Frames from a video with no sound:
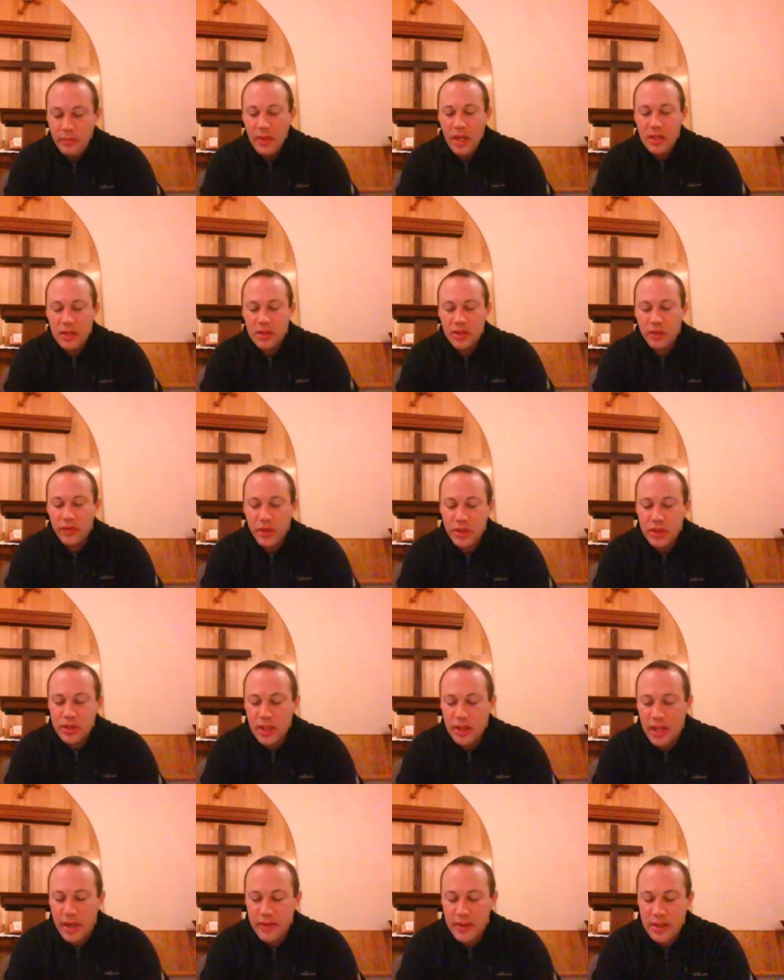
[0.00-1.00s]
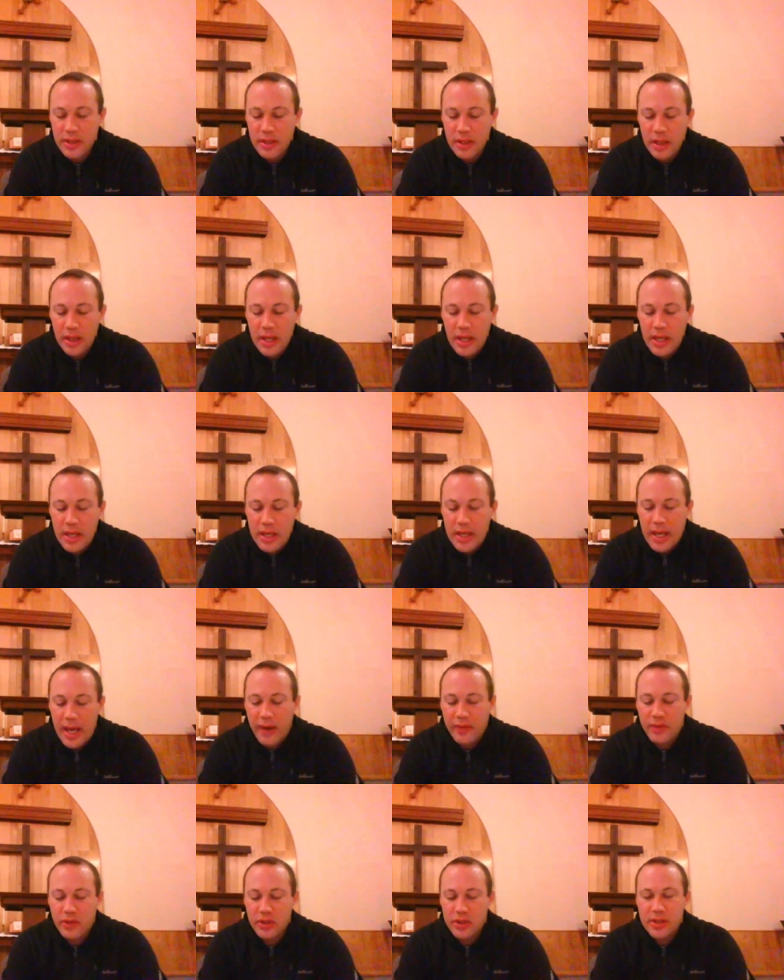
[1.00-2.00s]
And so, verse 11,
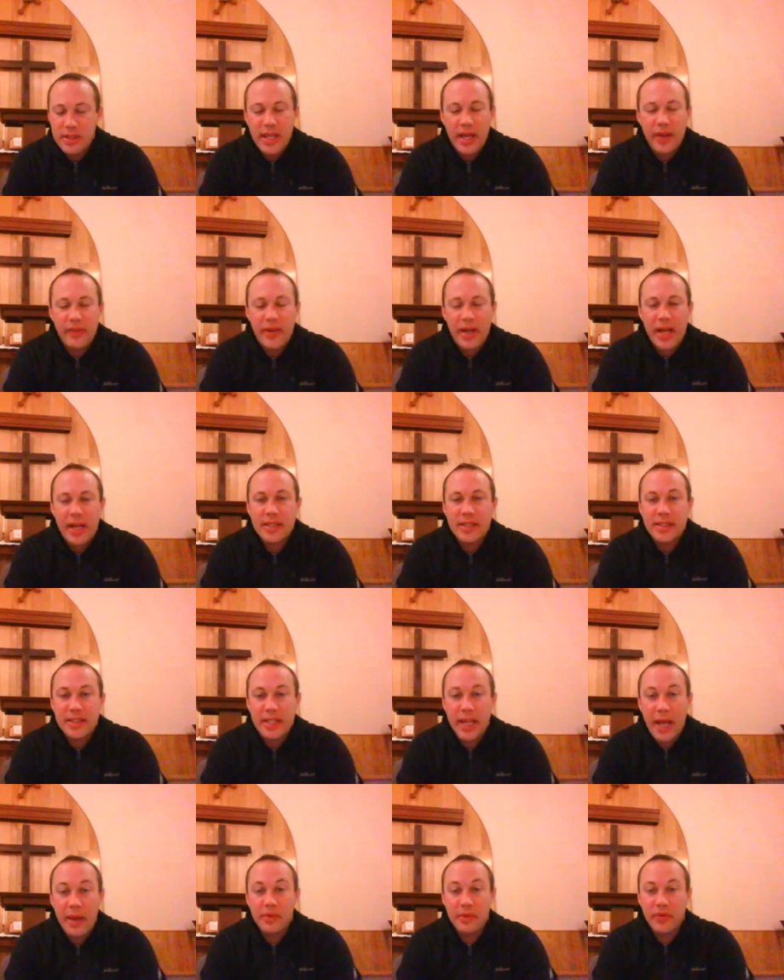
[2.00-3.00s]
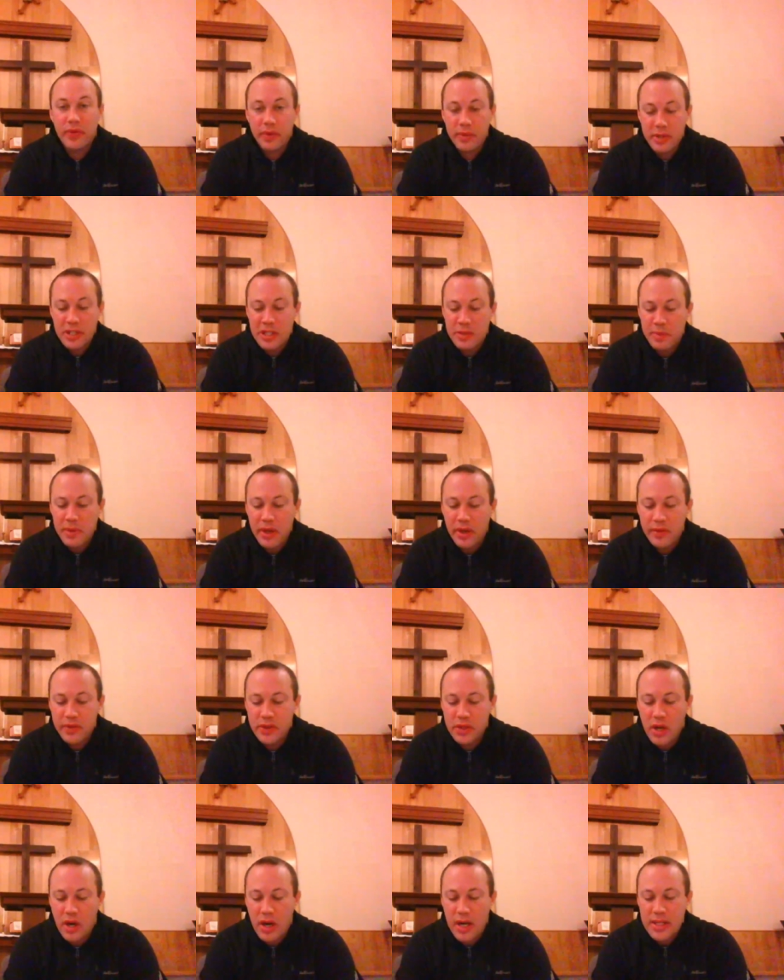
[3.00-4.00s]
after David had escaped from the spear of
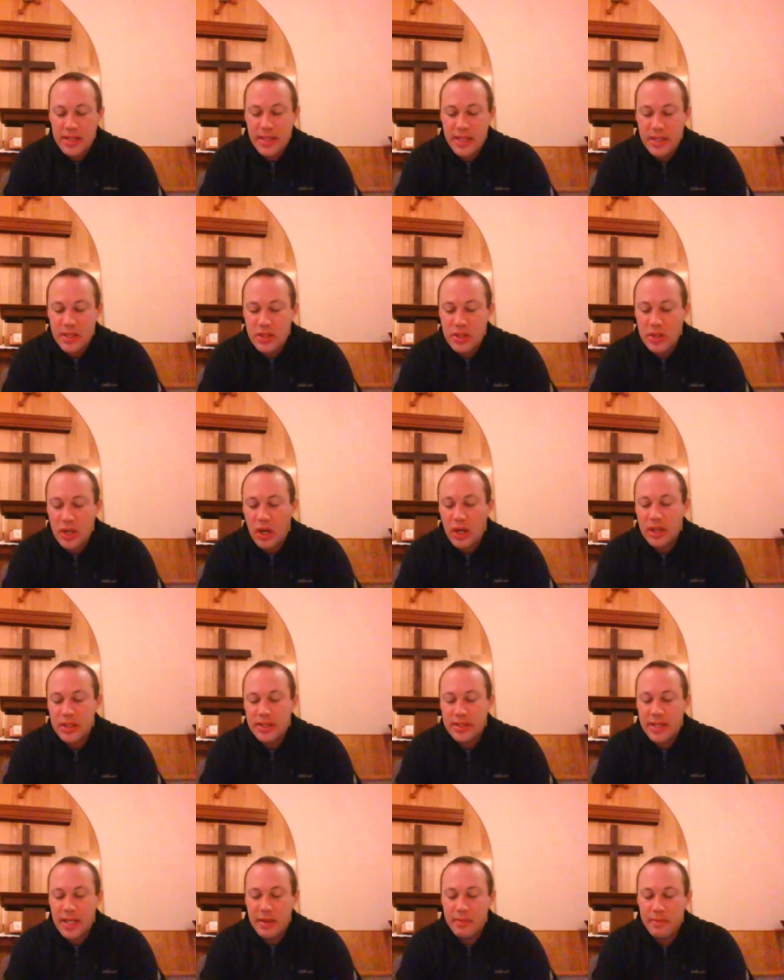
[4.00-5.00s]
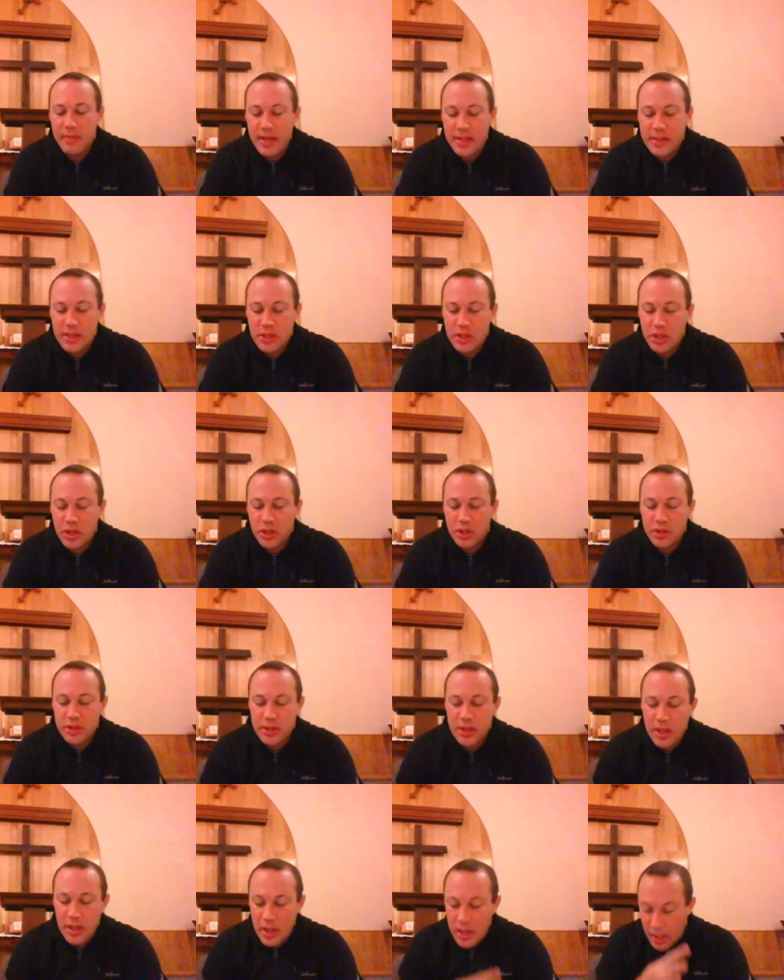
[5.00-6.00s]
Saul, it says, Saul sent
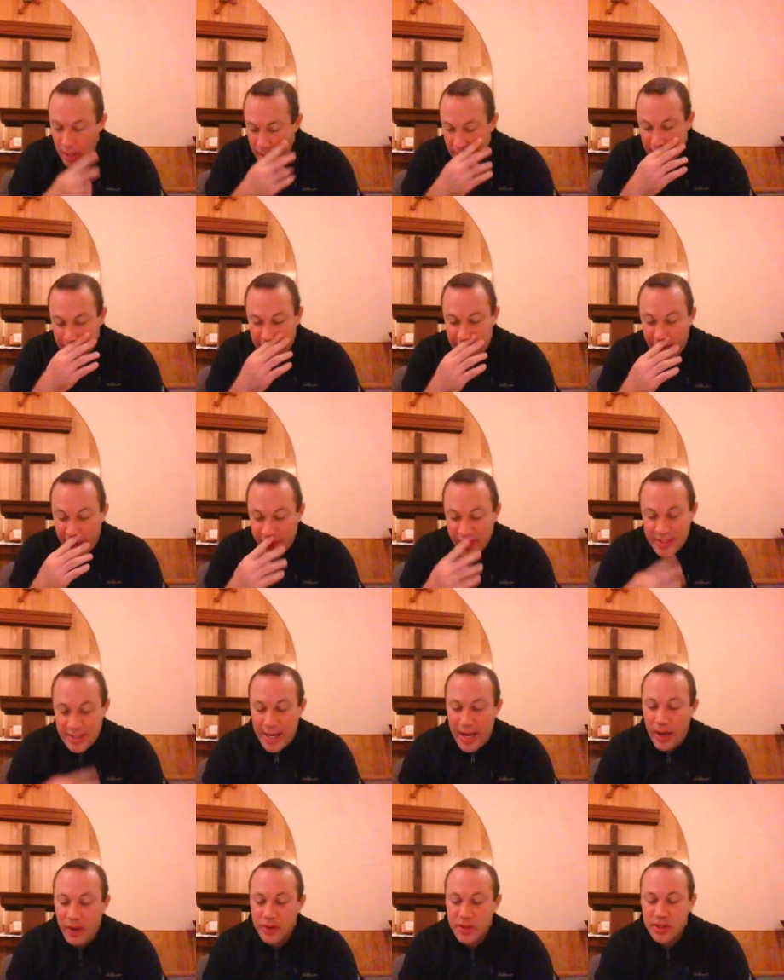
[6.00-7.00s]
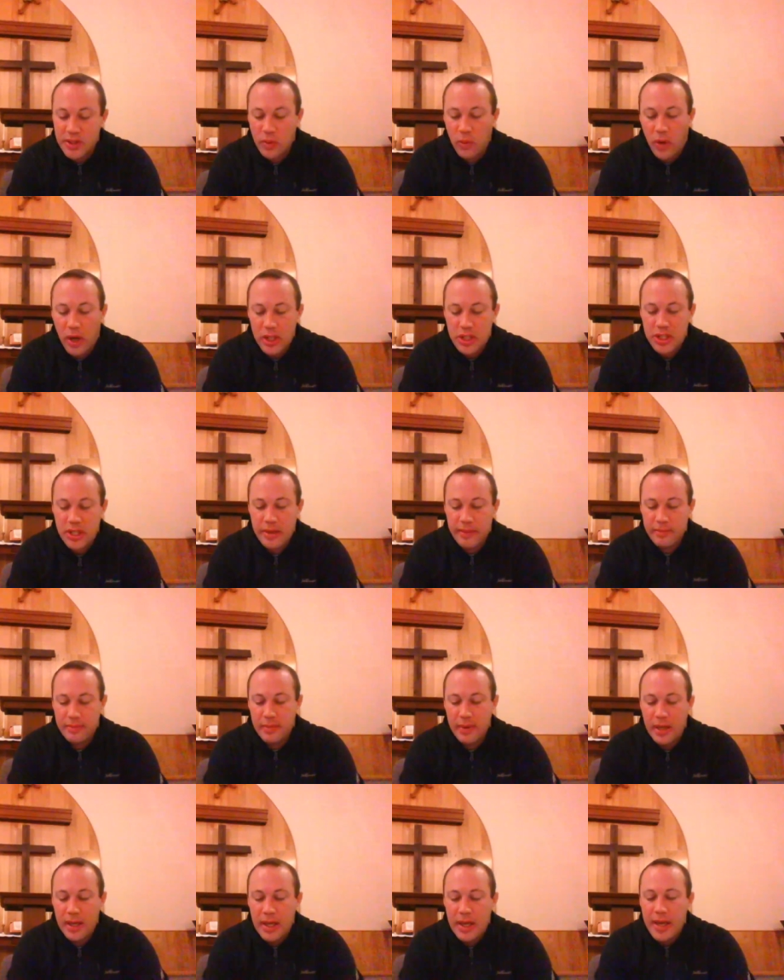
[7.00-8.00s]
messengers to David's house to watch him
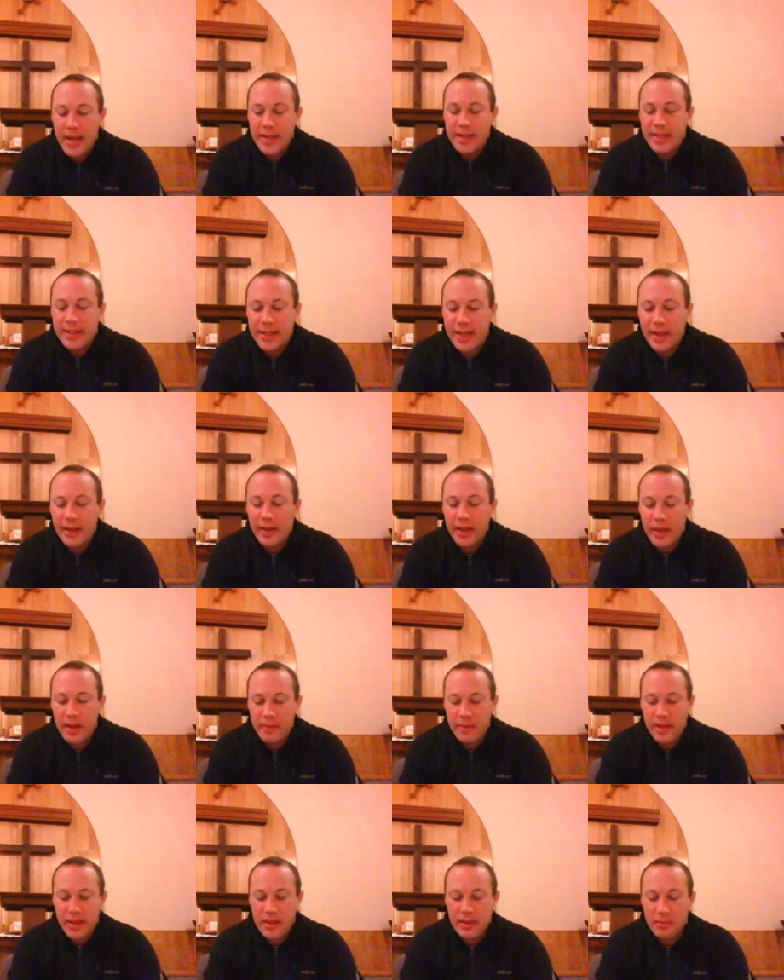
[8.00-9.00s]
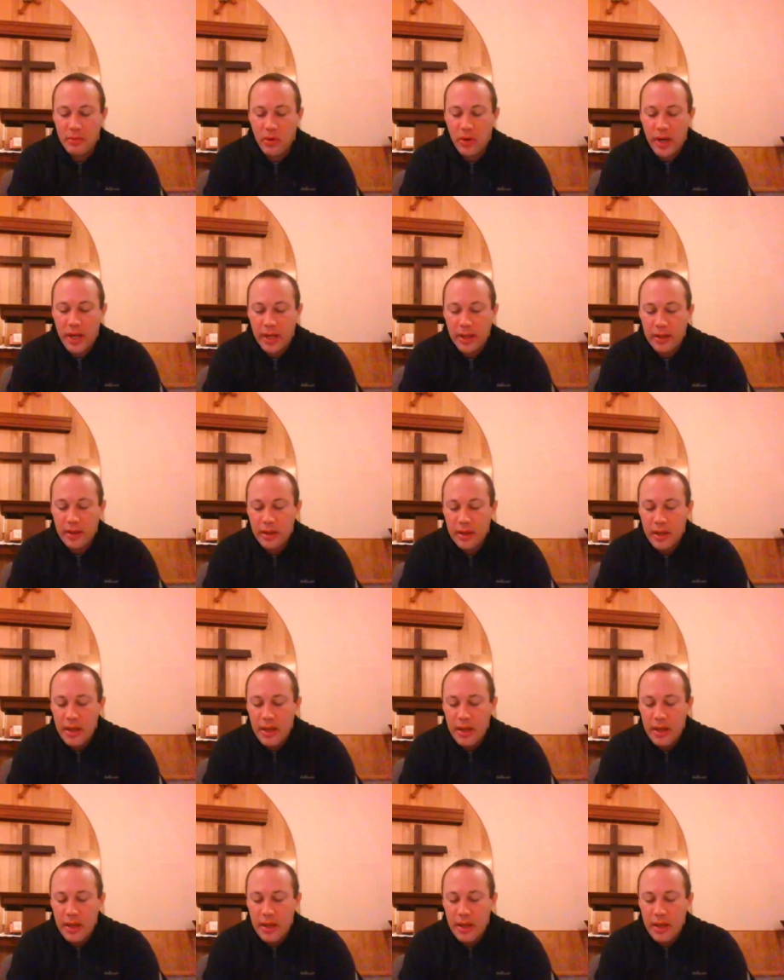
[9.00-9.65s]
and to kill him in the morning.